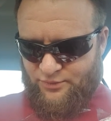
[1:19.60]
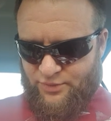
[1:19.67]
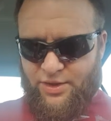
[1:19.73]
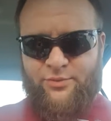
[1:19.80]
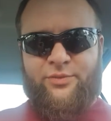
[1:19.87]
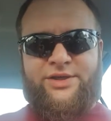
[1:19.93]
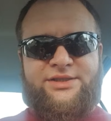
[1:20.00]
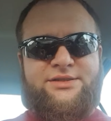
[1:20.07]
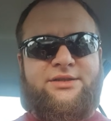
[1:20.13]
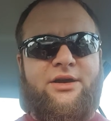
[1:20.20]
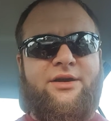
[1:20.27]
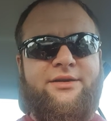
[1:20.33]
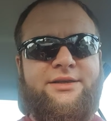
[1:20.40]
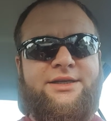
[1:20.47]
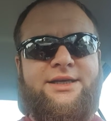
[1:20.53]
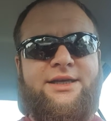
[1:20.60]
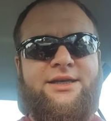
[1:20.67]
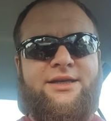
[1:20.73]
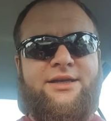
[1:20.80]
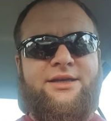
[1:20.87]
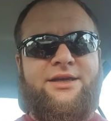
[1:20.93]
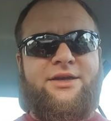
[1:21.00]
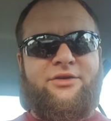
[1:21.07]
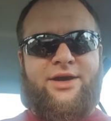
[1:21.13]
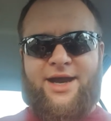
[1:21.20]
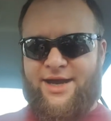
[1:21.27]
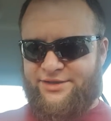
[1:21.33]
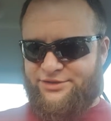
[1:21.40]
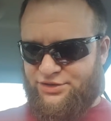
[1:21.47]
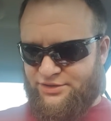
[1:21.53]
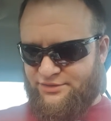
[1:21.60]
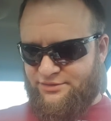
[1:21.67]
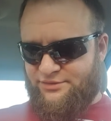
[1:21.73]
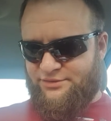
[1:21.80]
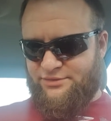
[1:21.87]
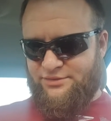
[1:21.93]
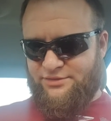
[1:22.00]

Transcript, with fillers: when we start getting an interaction